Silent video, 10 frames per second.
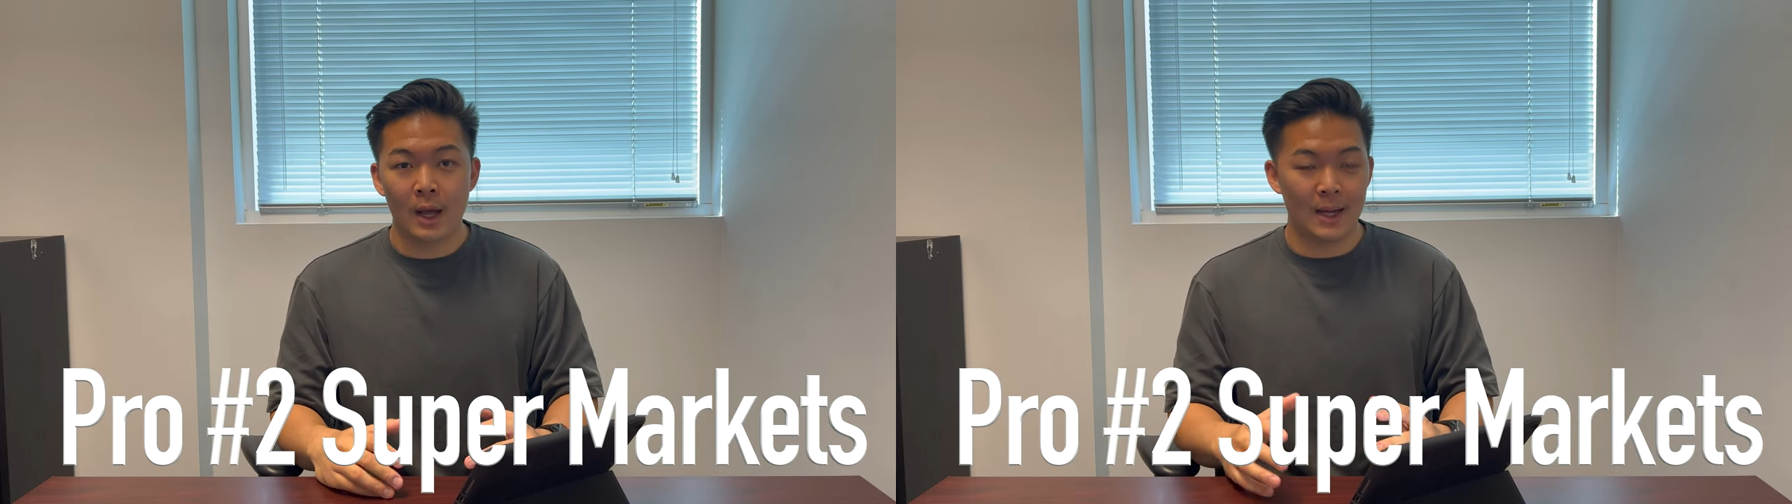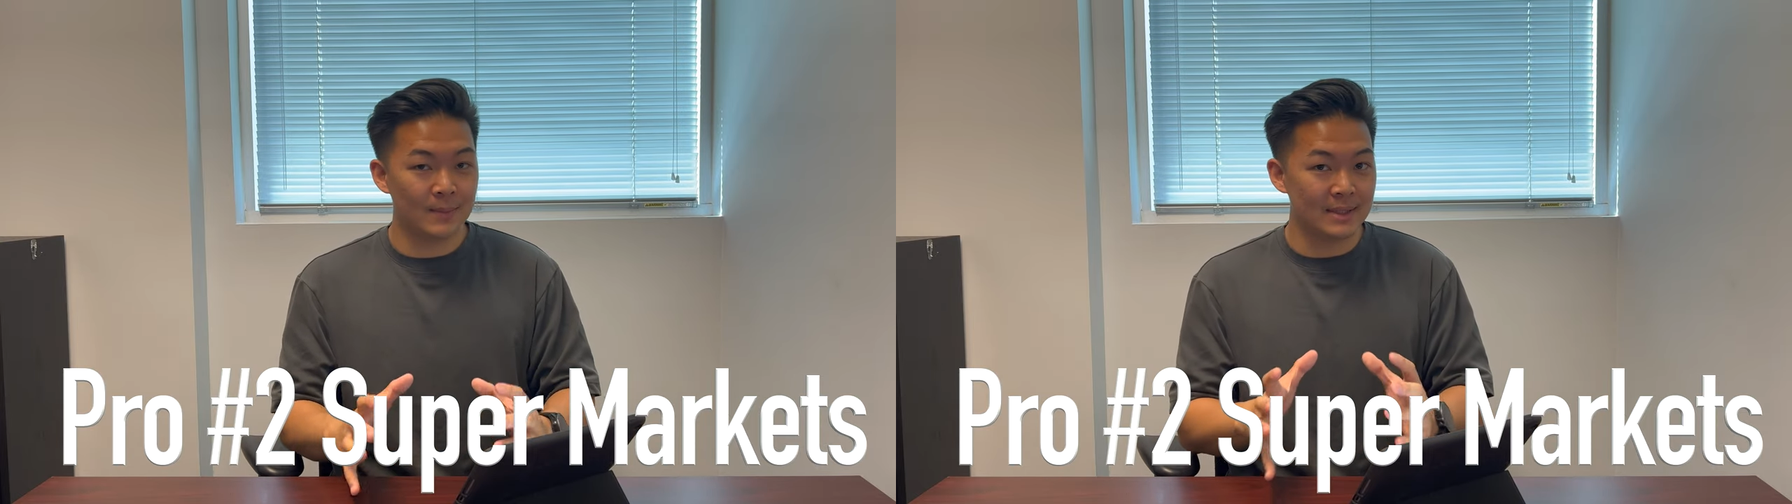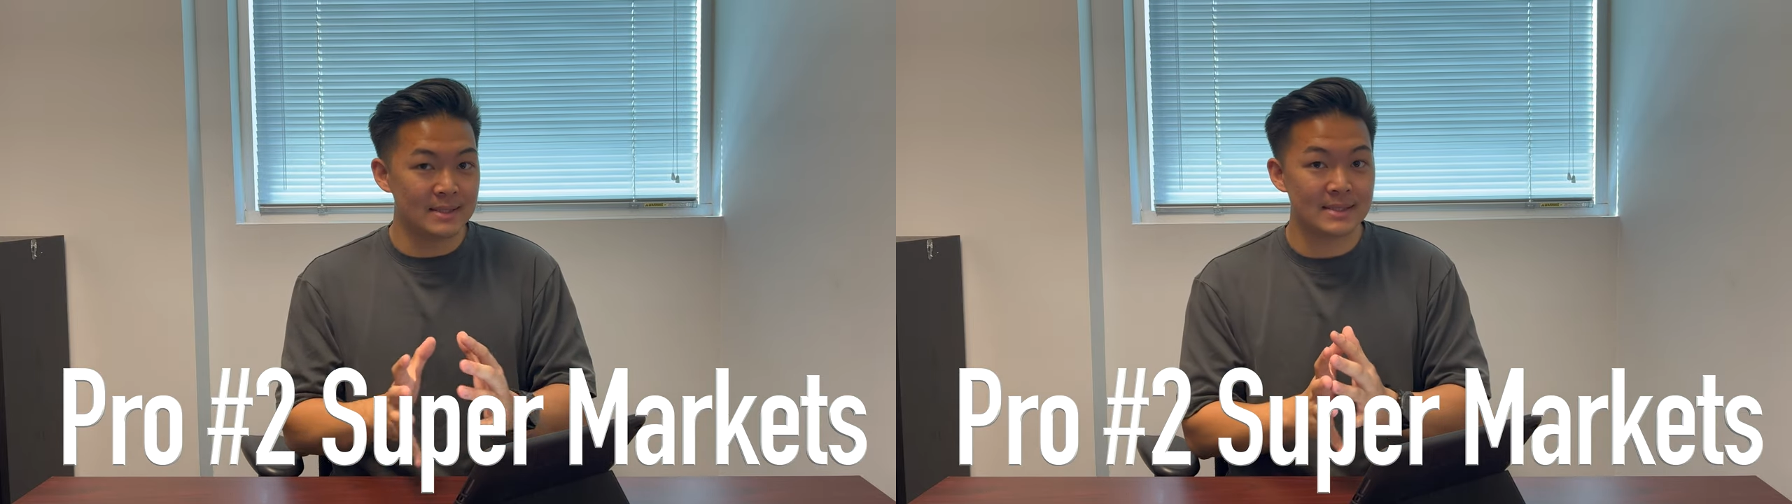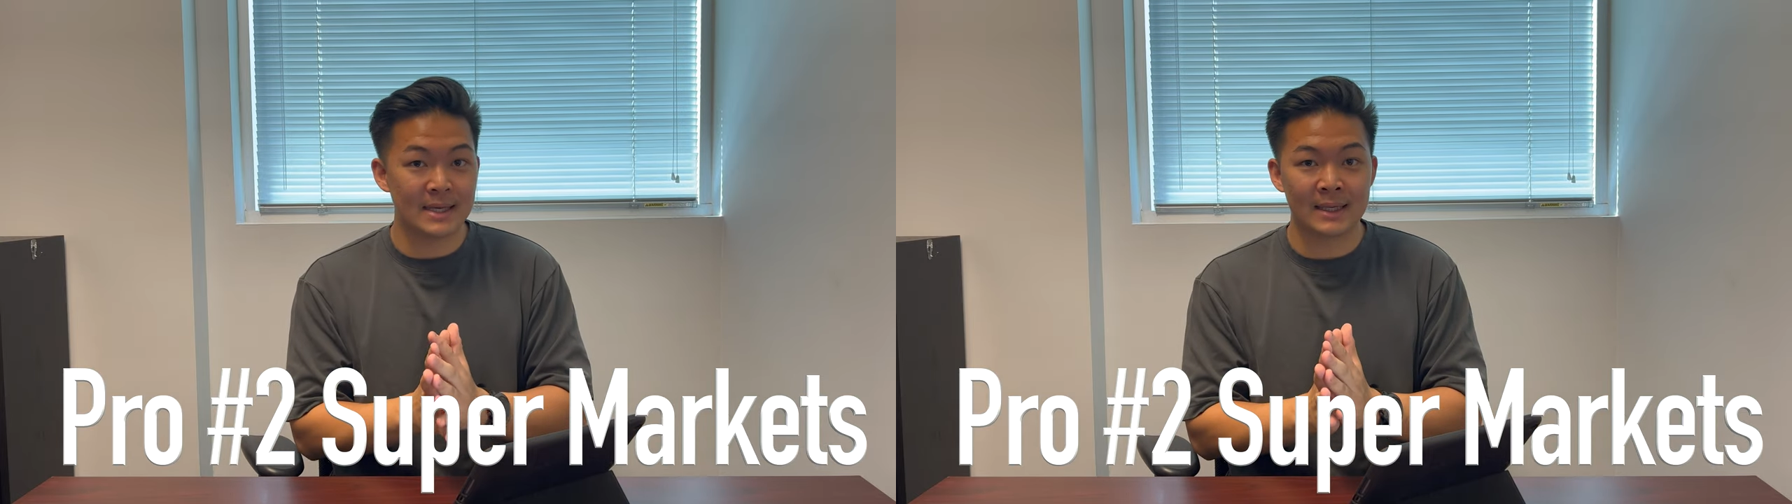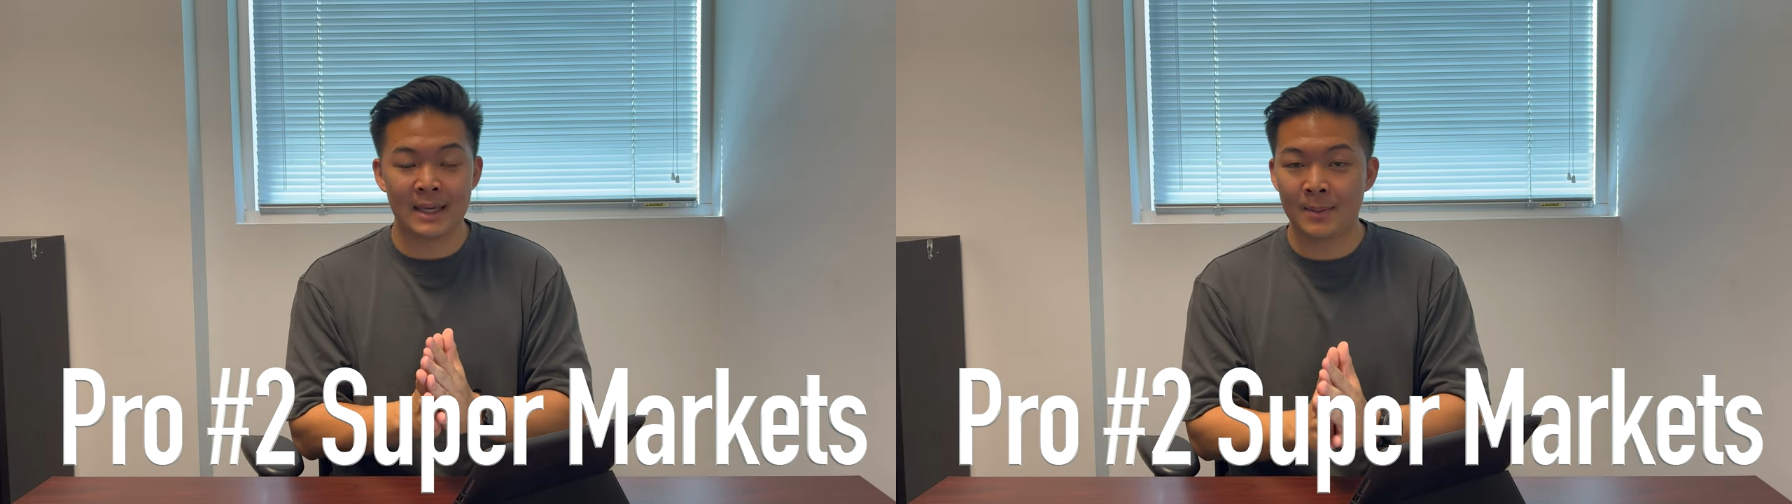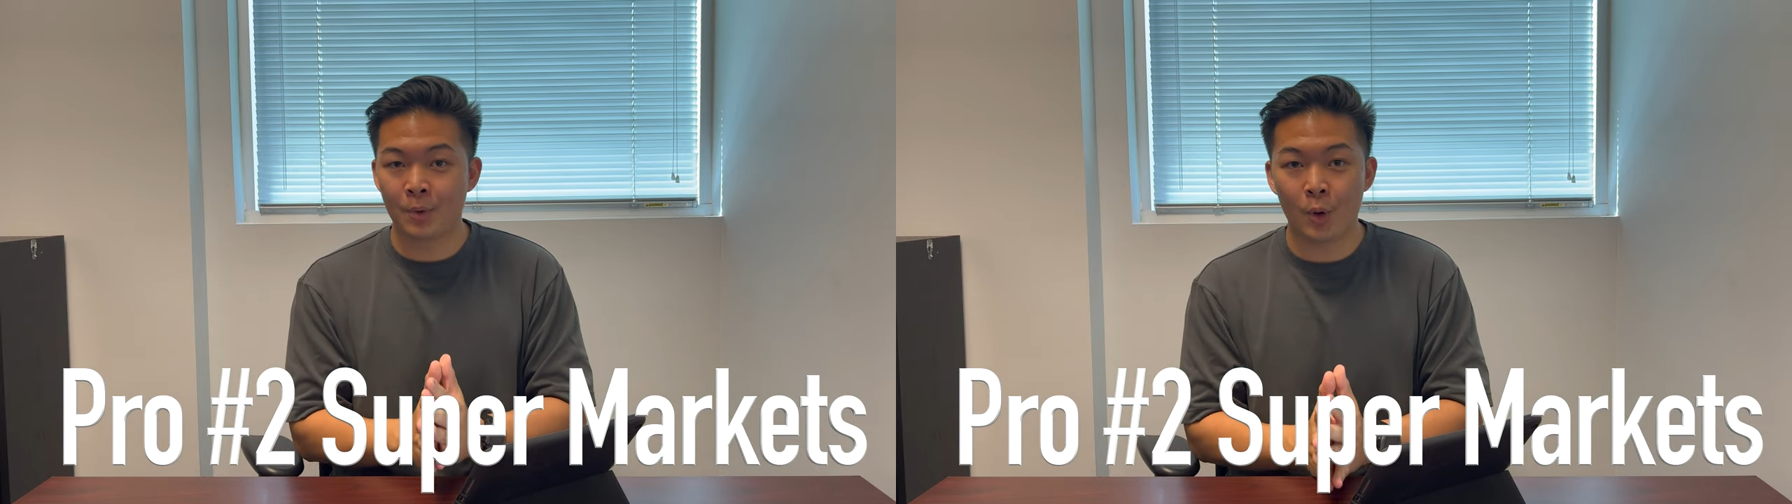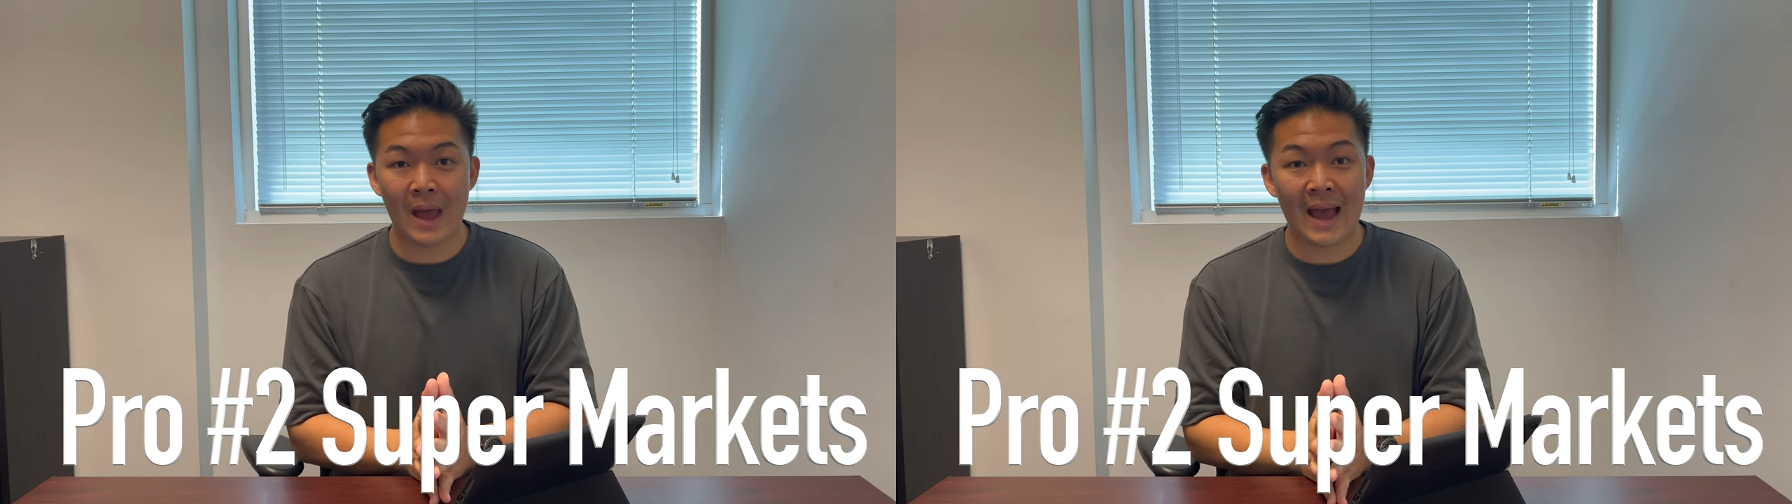I mean, San Gabriel